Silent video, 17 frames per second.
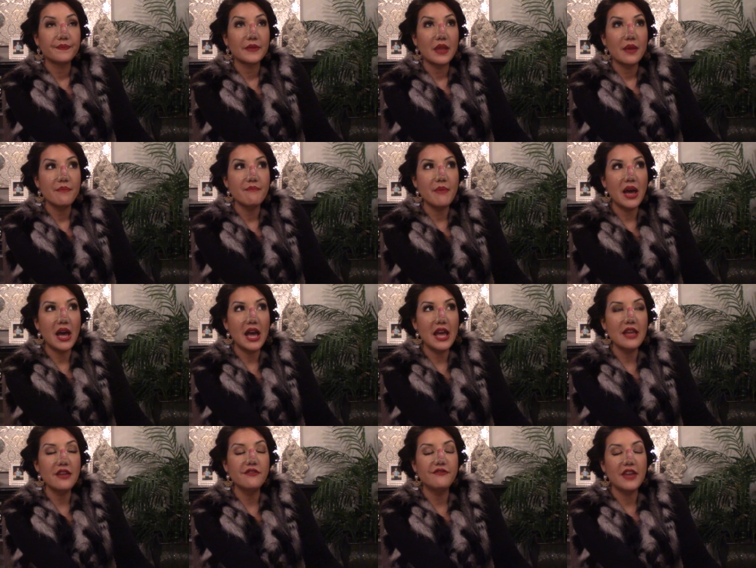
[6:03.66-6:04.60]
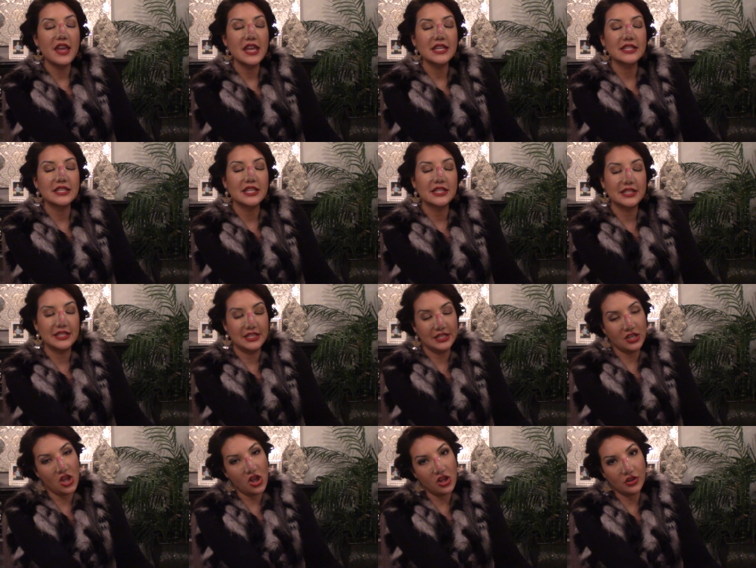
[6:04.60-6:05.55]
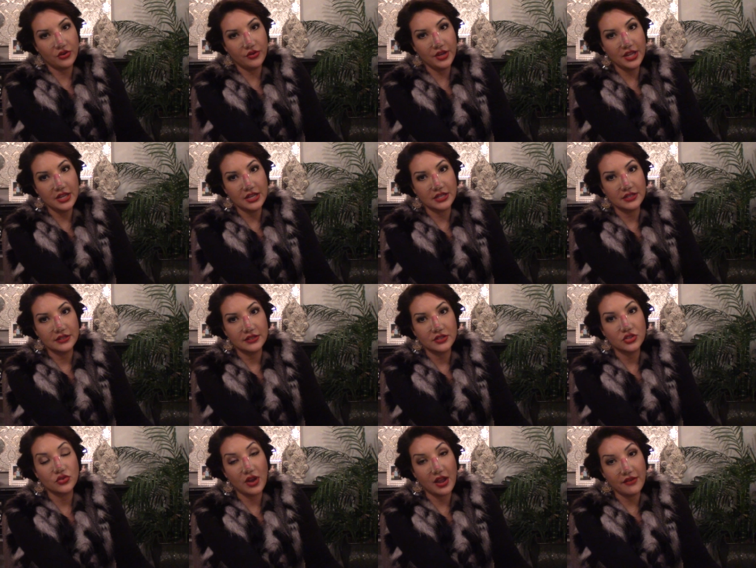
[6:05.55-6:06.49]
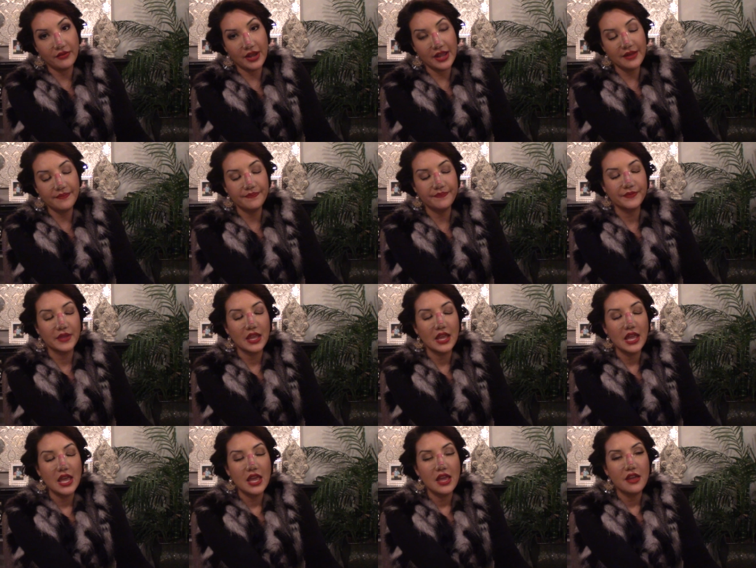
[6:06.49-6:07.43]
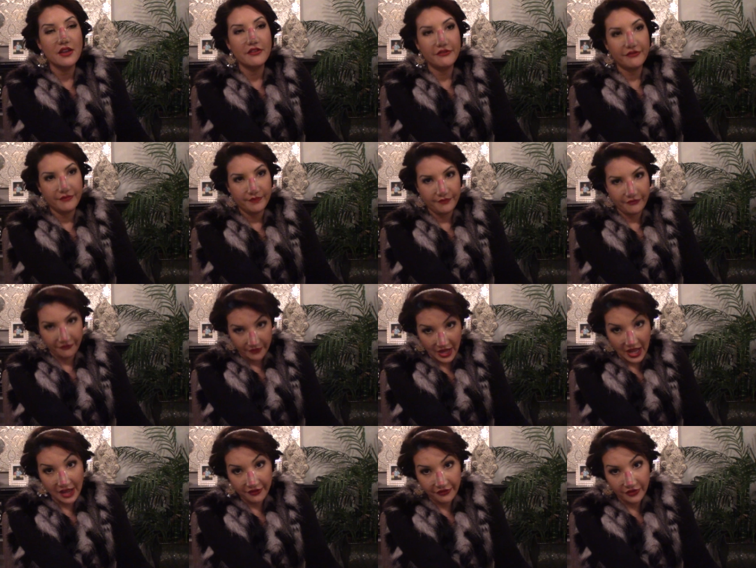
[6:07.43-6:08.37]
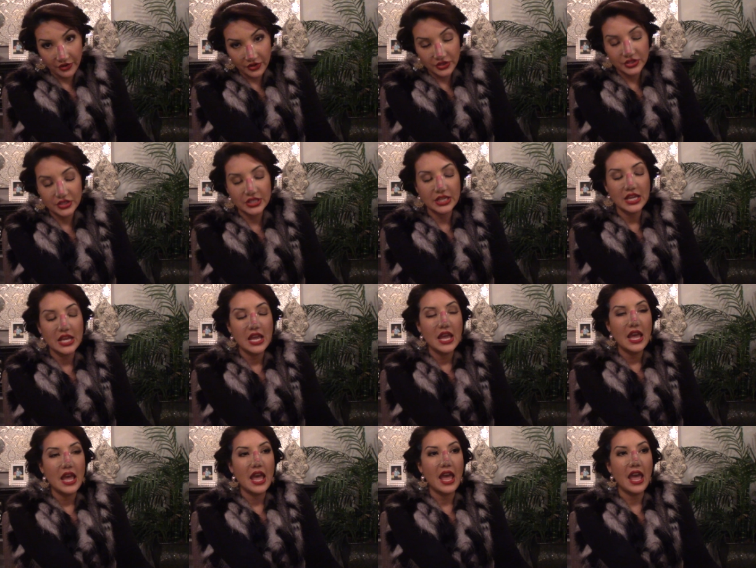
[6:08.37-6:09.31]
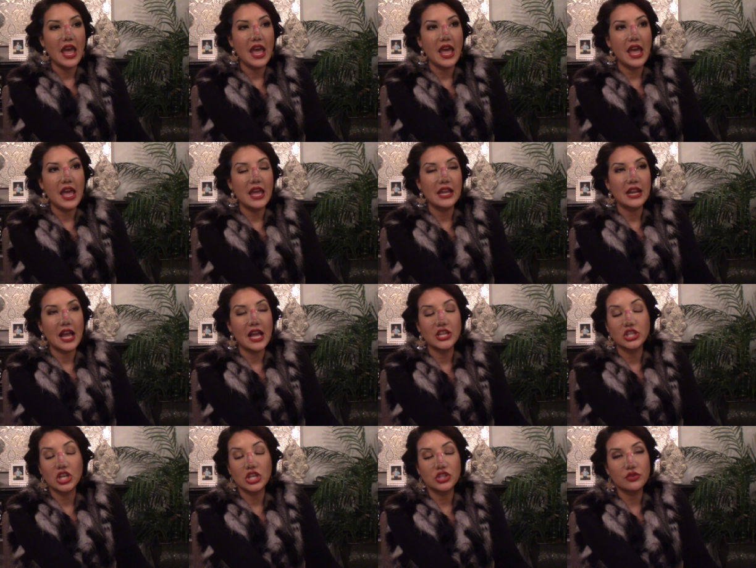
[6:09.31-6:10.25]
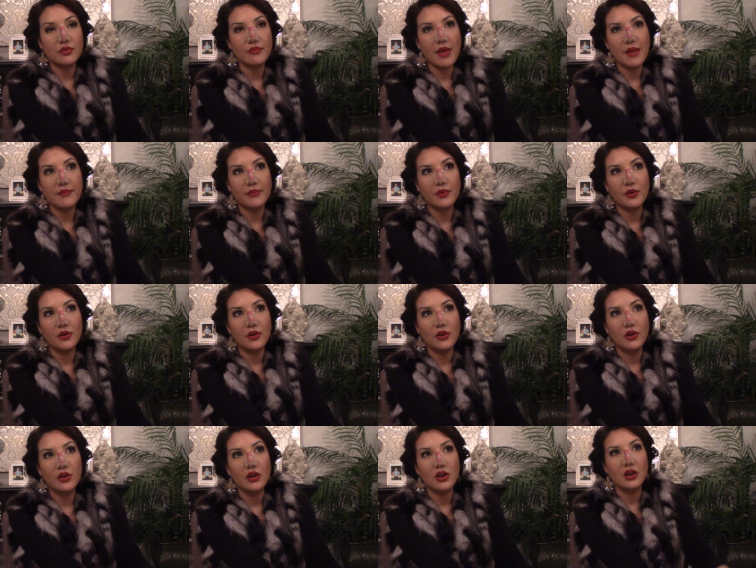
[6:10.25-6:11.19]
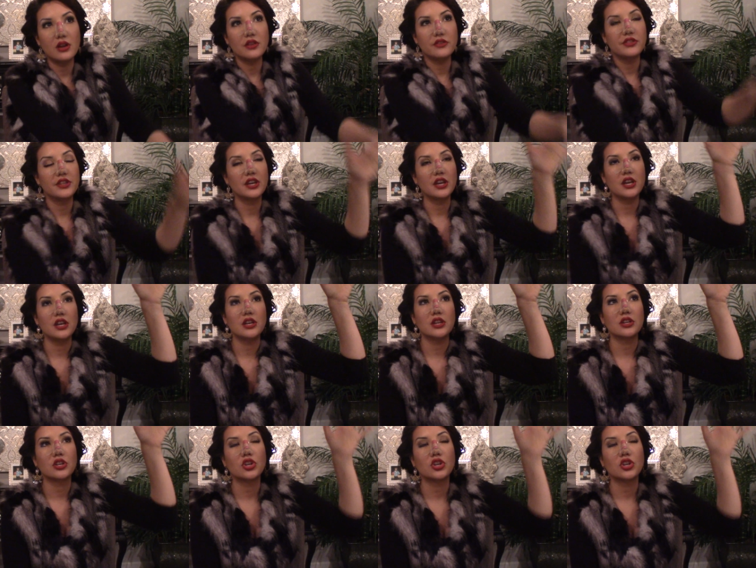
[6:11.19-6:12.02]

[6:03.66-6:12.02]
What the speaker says: my face hits the concrete driveway head first. And I just remember the